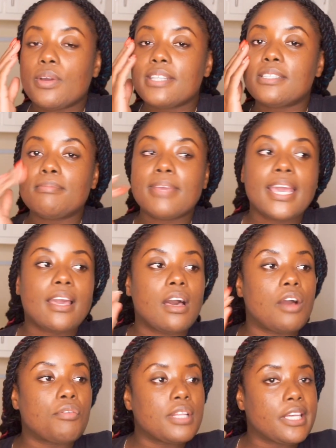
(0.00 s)
to make
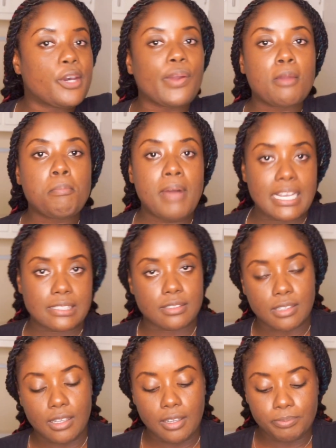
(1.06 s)
a really quick
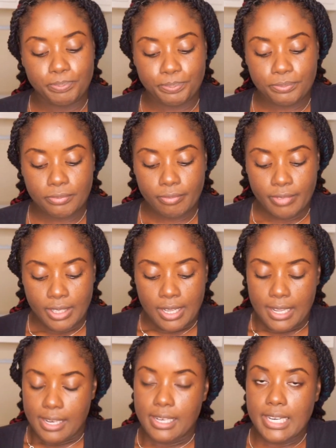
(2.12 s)
pasta,
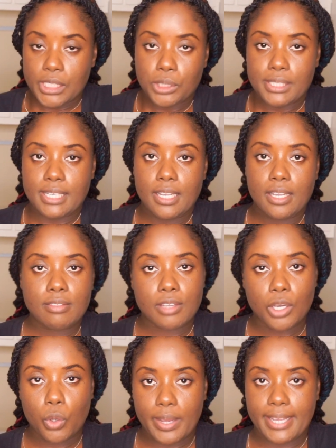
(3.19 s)
literally the
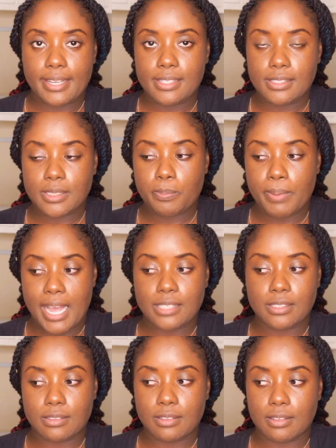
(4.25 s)
quickest
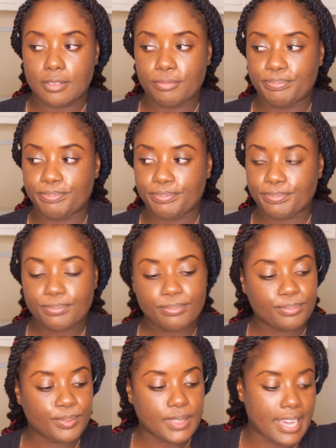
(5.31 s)
pasta
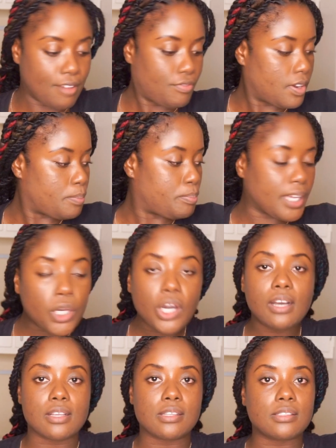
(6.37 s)
ever,
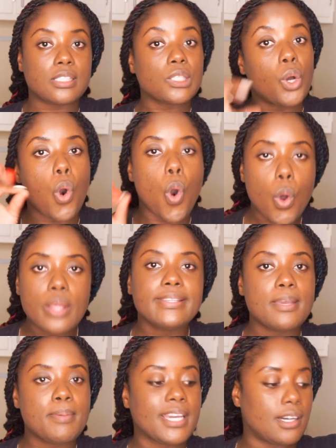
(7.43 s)
only
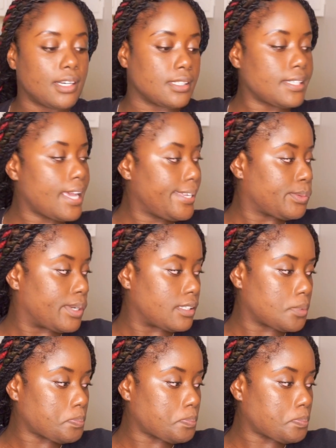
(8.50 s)
because, here's what.